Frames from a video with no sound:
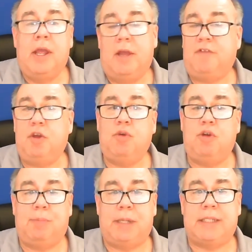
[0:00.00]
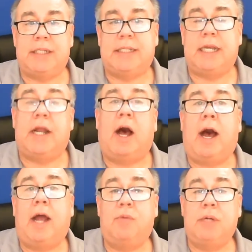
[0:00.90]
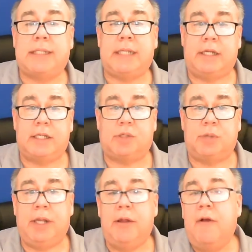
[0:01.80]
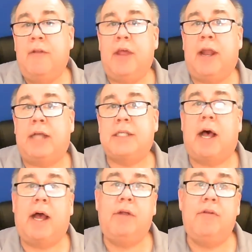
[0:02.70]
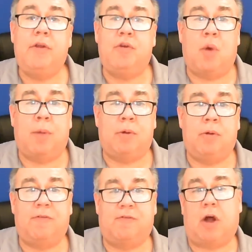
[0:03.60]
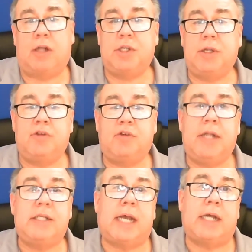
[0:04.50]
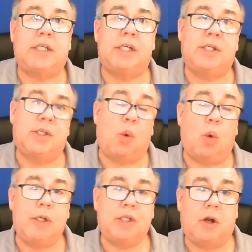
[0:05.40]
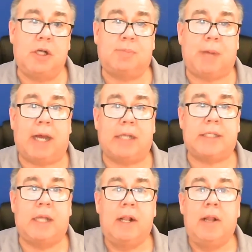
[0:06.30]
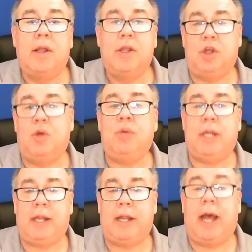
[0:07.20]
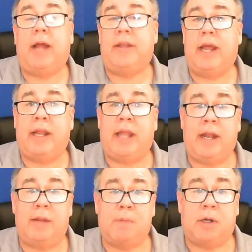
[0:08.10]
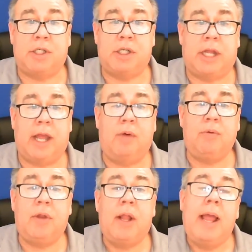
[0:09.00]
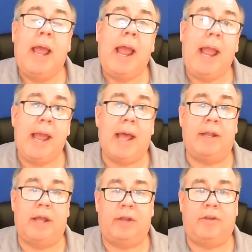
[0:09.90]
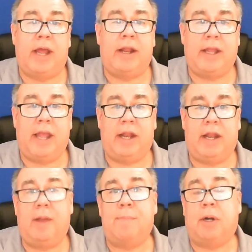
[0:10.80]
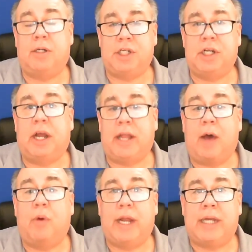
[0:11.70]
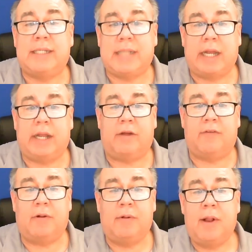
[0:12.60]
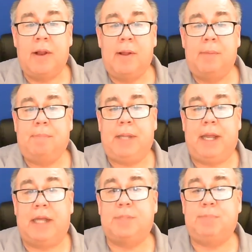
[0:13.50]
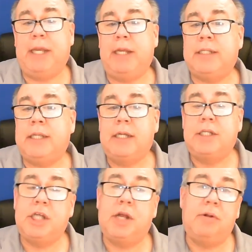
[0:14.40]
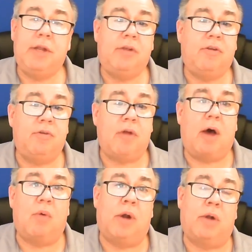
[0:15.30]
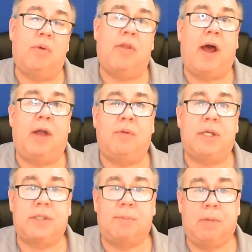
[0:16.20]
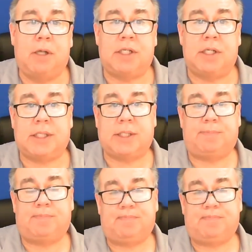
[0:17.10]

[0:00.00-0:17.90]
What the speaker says: If you do business in a high risk industry that has higher than normal fraudulent transactions or chargebacks, you need a dedicated merchant account and a dedicated merchant account executive. PSPs generally do not work with high risk merchants.